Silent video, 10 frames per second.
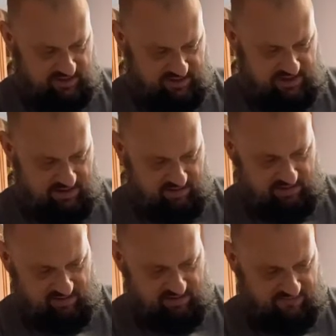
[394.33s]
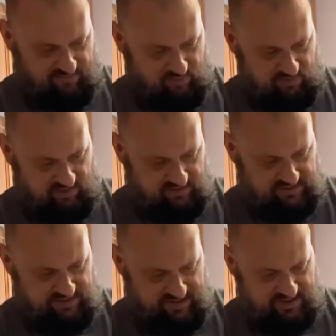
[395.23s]
it all off the walls
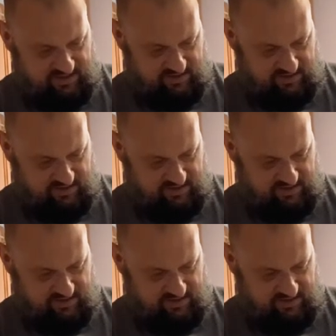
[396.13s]
there.